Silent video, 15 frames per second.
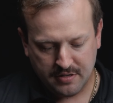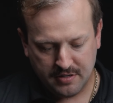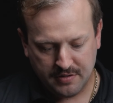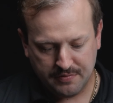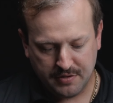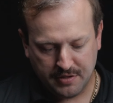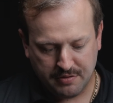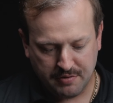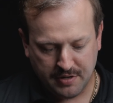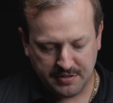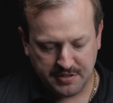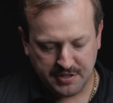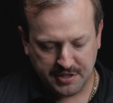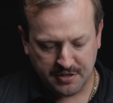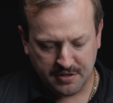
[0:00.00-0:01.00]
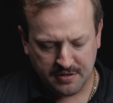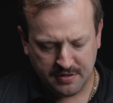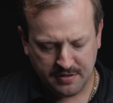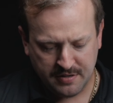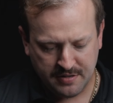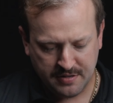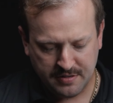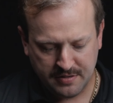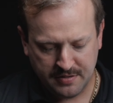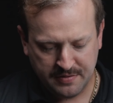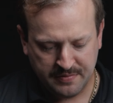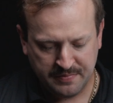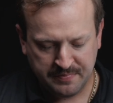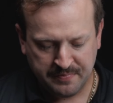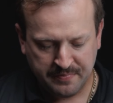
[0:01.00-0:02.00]
of the threads here.
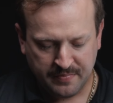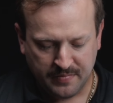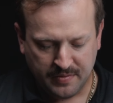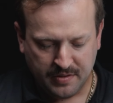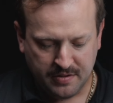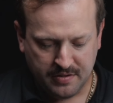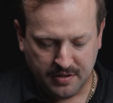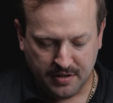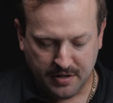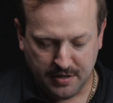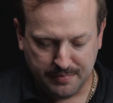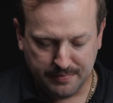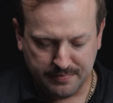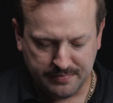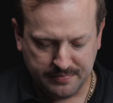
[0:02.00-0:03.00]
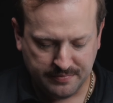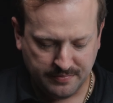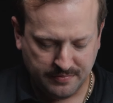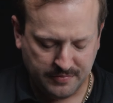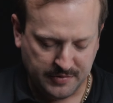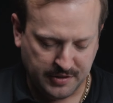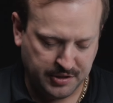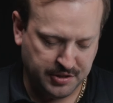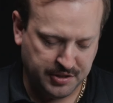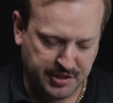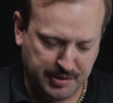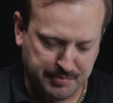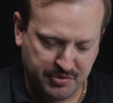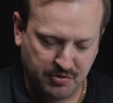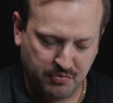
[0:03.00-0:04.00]
It just
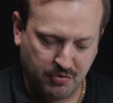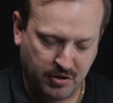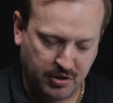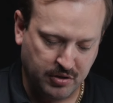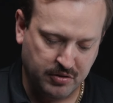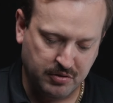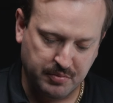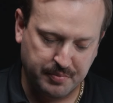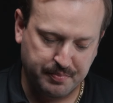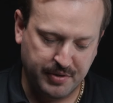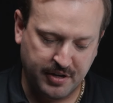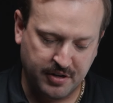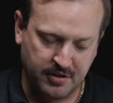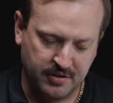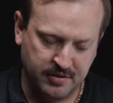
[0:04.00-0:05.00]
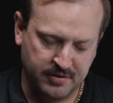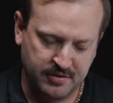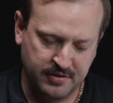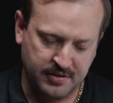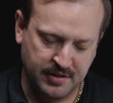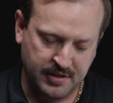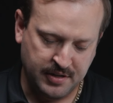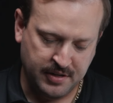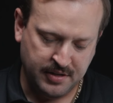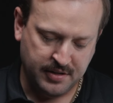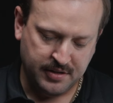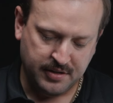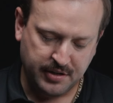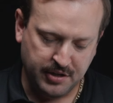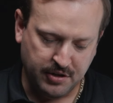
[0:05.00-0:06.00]
seems to work a little bit better.
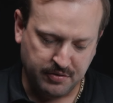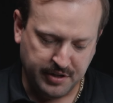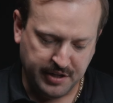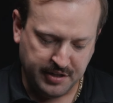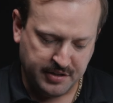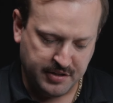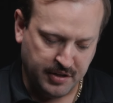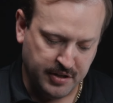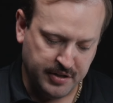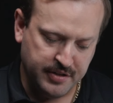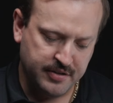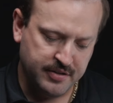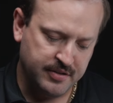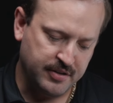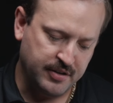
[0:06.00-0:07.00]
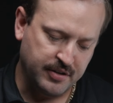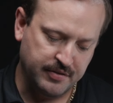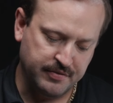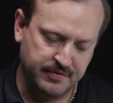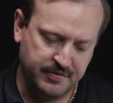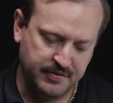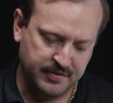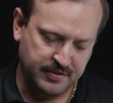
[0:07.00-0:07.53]
You don't need a ton of